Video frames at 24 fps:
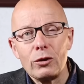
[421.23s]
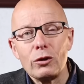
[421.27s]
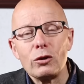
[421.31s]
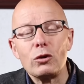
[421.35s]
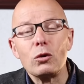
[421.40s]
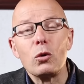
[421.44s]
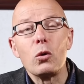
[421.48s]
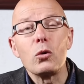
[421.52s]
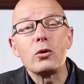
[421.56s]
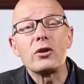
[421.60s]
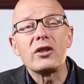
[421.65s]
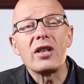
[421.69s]

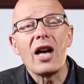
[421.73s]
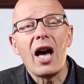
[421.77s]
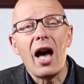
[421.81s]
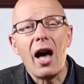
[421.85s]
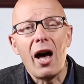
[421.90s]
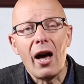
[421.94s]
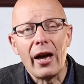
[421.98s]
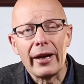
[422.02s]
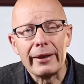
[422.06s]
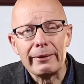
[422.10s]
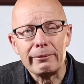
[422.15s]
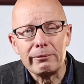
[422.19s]
Your
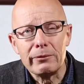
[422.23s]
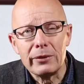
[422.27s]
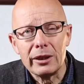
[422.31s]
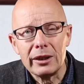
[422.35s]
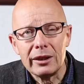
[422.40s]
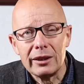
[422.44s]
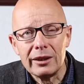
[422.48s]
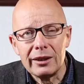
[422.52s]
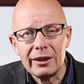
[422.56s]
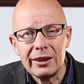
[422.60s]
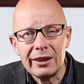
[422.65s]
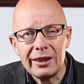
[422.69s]
time
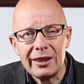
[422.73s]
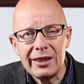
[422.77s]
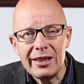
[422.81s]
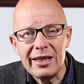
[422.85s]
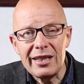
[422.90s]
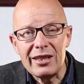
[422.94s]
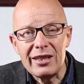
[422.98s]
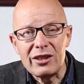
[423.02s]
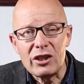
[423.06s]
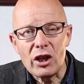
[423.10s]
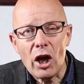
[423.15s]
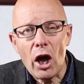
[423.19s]

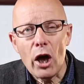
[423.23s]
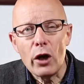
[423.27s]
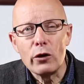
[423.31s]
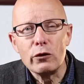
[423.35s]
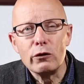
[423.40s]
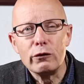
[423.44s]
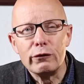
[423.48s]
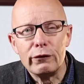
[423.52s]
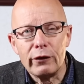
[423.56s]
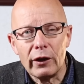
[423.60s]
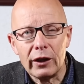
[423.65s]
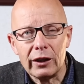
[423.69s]
is
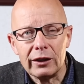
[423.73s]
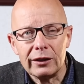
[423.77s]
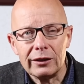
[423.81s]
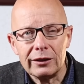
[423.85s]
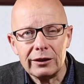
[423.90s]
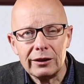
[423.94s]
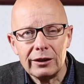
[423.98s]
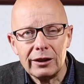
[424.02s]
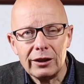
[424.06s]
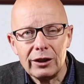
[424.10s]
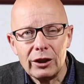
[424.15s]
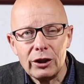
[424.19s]
over.
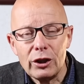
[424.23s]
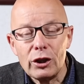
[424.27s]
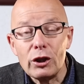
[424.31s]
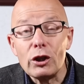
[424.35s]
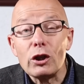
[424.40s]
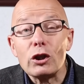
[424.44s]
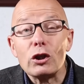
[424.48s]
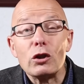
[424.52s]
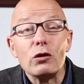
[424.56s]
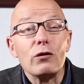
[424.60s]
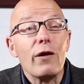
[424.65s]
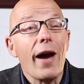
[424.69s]

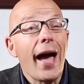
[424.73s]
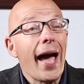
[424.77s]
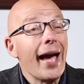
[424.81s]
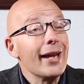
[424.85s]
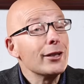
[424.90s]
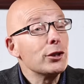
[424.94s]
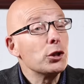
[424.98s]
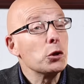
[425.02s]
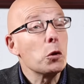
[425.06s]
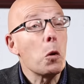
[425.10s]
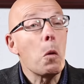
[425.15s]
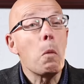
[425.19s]
You've
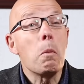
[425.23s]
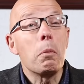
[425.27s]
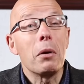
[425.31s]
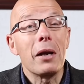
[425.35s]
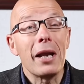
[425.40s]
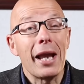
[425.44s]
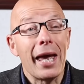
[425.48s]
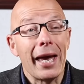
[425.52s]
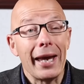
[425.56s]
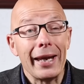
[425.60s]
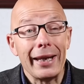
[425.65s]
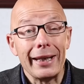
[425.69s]
had your
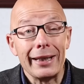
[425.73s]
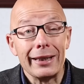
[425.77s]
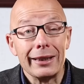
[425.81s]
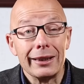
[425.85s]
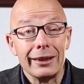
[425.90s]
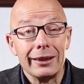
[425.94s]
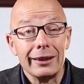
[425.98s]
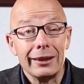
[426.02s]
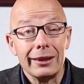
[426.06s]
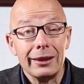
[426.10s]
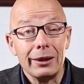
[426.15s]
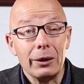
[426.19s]
play
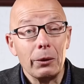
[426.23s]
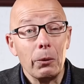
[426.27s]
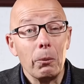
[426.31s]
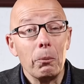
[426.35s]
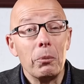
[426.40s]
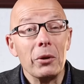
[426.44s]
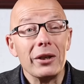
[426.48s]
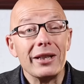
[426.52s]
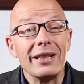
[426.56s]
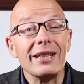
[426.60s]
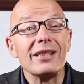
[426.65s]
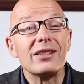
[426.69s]

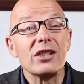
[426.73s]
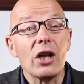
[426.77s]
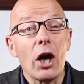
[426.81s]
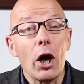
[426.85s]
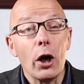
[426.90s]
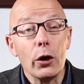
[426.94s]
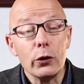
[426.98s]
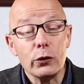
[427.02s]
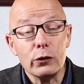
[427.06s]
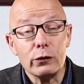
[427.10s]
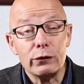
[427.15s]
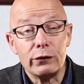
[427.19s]
but it's
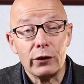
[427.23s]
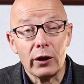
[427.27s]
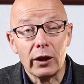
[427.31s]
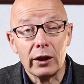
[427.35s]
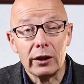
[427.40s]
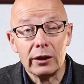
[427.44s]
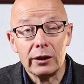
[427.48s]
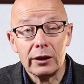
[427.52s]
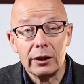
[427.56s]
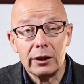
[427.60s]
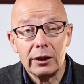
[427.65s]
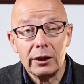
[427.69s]
over.
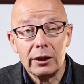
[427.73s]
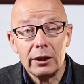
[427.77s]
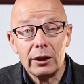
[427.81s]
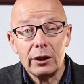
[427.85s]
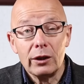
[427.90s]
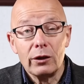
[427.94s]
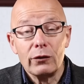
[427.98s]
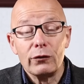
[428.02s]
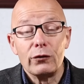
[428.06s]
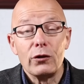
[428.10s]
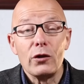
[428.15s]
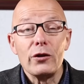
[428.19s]

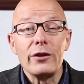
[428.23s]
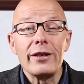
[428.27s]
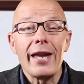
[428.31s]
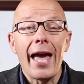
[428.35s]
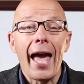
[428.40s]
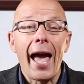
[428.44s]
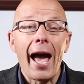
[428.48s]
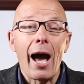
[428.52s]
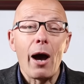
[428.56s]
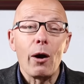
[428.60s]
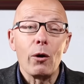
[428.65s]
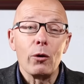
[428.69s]
For
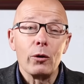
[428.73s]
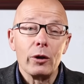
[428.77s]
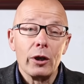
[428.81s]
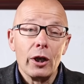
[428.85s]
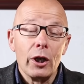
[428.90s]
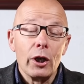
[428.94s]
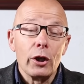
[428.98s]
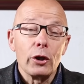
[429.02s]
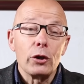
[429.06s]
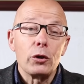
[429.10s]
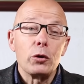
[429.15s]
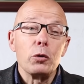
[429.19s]
now,
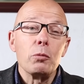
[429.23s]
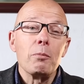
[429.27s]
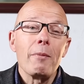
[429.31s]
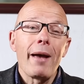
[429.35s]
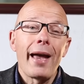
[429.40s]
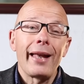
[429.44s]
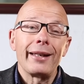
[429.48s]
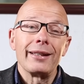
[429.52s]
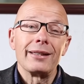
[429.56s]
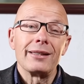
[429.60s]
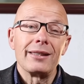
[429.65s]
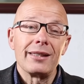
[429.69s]

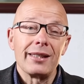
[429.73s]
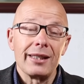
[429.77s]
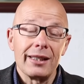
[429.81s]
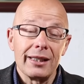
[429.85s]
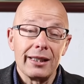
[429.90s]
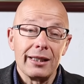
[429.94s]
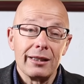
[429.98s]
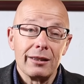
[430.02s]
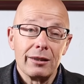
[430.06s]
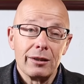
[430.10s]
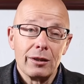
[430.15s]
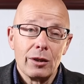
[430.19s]

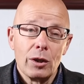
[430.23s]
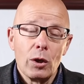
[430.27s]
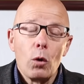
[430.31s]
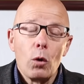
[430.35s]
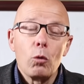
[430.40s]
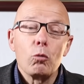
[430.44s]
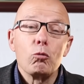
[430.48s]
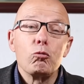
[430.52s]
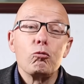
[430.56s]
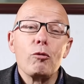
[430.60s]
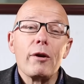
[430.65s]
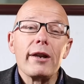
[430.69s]
humanity,
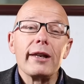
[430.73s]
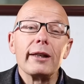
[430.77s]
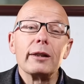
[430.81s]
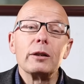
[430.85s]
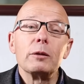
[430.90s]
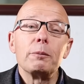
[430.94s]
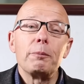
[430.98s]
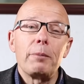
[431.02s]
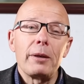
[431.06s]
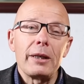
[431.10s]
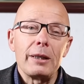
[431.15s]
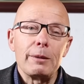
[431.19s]

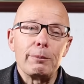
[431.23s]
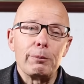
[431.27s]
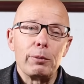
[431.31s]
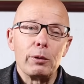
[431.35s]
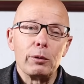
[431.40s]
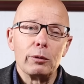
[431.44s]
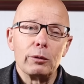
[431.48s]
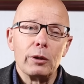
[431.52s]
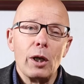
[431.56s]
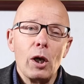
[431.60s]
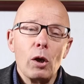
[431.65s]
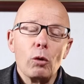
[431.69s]
real
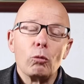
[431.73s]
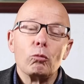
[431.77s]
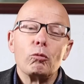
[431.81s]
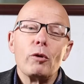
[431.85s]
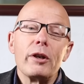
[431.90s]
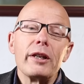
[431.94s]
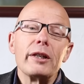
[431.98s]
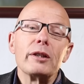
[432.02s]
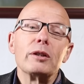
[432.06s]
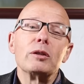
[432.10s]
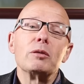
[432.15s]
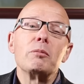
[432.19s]
people,
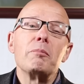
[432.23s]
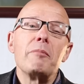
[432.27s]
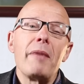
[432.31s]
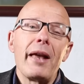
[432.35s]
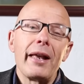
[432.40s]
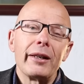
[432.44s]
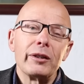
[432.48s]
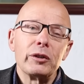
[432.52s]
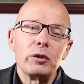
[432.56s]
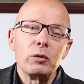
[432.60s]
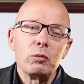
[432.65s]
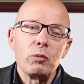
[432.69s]
real
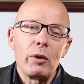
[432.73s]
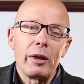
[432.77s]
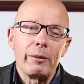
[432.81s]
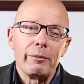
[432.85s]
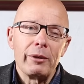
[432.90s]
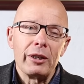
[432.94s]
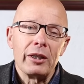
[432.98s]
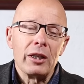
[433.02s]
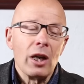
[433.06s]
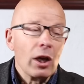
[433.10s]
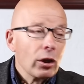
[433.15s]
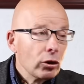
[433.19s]
men and
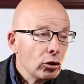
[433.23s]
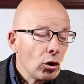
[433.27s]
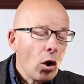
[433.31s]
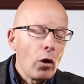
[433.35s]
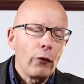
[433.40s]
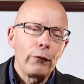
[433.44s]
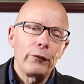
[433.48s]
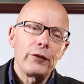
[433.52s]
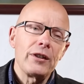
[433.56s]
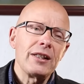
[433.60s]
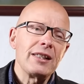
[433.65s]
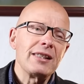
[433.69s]
women,
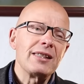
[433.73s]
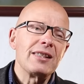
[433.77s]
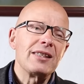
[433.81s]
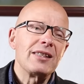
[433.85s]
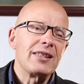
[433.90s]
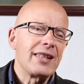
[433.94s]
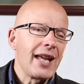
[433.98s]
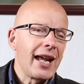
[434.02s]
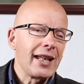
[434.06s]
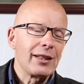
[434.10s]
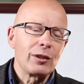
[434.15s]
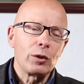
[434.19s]
not these
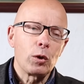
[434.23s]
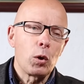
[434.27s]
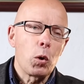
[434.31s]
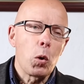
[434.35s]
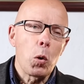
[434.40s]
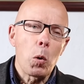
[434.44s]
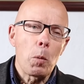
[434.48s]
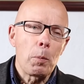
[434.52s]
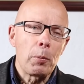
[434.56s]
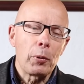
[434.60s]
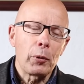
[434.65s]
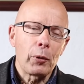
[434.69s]
dead
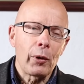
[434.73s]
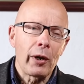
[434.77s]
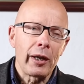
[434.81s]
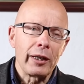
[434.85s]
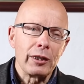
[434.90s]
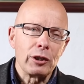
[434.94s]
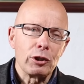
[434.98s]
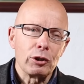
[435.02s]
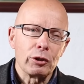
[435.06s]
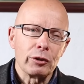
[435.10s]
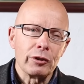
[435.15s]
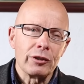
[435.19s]

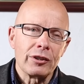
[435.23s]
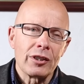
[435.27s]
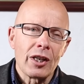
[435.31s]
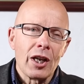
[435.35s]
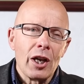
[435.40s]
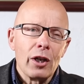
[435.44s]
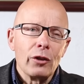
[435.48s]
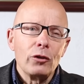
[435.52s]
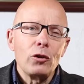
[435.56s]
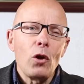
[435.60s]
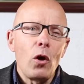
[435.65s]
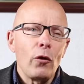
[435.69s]
corporations,
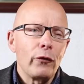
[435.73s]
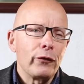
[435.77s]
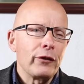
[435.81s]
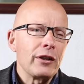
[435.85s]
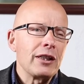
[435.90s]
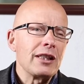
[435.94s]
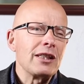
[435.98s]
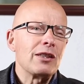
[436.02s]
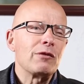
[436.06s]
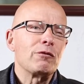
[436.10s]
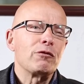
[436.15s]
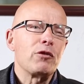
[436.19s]
not
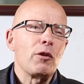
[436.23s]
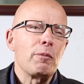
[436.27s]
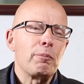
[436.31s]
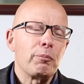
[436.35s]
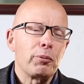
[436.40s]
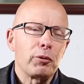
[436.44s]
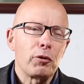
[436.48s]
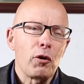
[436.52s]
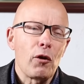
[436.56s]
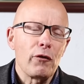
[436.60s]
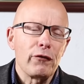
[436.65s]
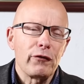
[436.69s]
these for
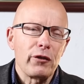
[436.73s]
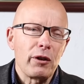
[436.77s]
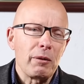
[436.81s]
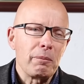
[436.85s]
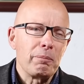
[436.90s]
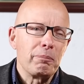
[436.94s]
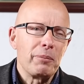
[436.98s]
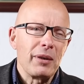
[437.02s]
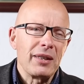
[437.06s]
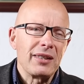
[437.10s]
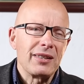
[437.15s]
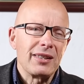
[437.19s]

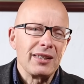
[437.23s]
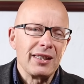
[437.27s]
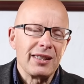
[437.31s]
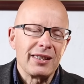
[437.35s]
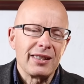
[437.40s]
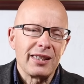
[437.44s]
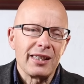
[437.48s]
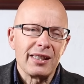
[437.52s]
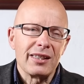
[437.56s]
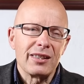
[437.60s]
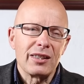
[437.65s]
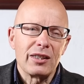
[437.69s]
profit
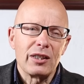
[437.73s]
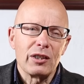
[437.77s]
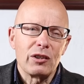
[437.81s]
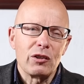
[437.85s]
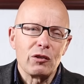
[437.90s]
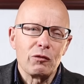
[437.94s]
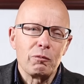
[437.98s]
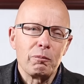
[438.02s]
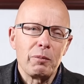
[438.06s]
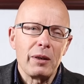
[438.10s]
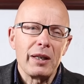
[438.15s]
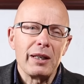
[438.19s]
businesses that
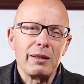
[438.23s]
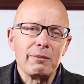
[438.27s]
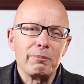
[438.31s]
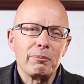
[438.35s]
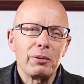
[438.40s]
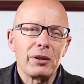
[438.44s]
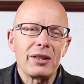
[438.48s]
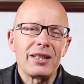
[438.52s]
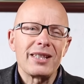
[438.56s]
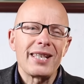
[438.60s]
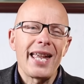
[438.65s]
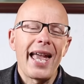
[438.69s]
have been
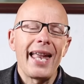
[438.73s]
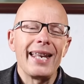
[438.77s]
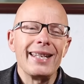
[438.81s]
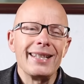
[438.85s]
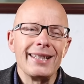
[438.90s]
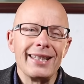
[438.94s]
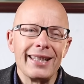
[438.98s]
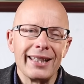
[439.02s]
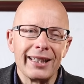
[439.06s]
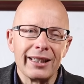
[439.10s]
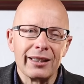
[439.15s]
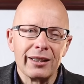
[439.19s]

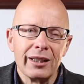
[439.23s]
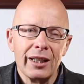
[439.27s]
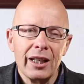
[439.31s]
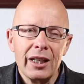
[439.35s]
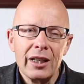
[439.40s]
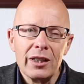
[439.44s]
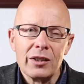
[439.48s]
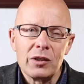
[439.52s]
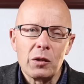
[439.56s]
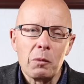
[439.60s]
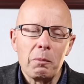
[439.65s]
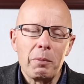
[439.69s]
pretending
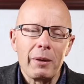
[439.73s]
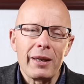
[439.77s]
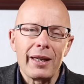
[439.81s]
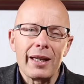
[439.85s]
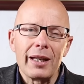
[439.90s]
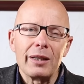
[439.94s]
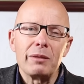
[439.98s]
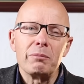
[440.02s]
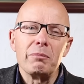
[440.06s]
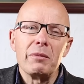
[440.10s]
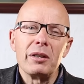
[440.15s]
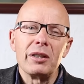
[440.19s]
to be
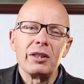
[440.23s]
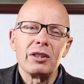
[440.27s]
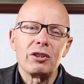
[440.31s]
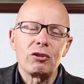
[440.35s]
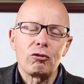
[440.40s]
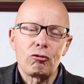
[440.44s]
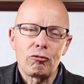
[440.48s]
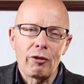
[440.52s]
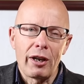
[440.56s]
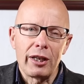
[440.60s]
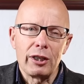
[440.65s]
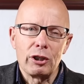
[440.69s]

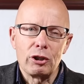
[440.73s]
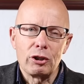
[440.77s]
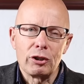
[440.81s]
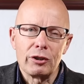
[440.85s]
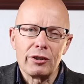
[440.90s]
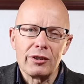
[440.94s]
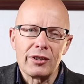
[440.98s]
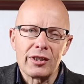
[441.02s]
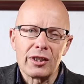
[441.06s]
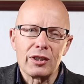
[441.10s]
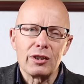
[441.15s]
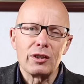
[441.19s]

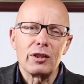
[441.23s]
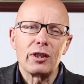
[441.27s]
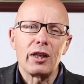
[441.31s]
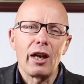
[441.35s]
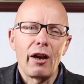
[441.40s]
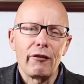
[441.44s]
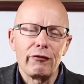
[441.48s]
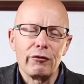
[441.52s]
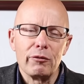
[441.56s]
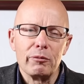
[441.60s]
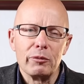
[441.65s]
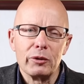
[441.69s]
administrations and
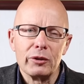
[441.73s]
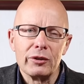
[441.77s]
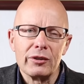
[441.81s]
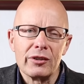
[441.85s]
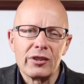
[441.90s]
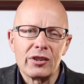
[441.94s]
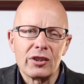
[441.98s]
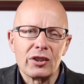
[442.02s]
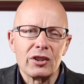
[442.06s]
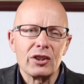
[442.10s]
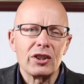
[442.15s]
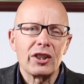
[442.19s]

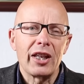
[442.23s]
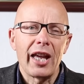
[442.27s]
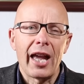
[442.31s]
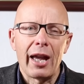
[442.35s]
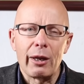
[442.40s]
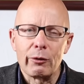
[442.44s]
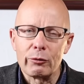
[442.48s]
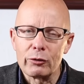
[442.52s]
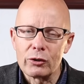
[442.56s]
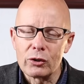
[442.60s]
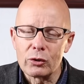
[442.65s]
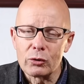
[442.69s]
governments and
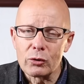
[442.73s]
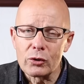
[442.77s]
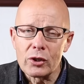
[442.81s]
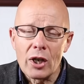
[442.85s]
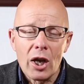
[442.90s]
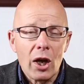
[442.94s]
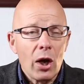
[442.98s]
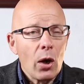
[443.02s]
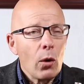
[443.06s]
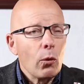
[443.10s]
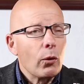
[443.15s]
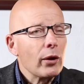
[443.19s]
councils.
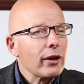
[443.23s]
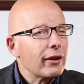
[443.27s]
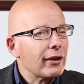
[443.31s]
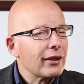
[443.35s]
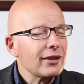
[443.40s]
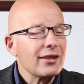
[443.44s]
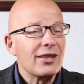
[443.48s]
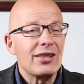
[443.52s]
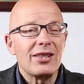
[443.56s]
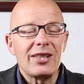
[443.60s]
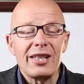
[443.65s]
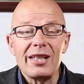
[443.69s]
We
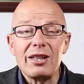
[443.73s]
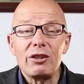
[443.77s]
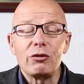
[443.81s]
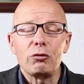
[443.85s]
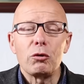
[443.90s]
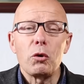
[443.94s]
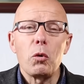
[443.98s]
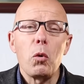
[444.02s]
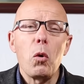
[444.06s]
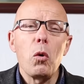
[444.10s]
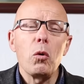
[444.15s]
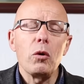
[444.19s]
can see
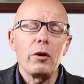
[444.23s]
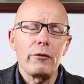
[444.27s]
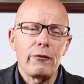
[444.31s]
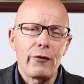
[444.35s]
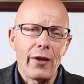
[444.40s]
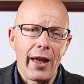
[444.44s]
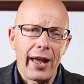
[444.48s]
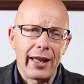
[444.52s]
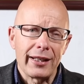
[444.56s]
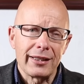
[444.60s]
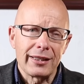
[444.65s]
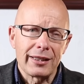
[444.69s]
through all of
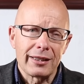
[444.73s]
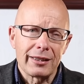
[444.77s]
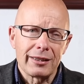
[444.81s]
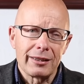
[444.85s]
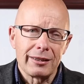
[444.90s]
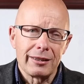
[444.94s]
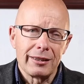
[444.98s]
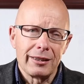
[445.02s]
that.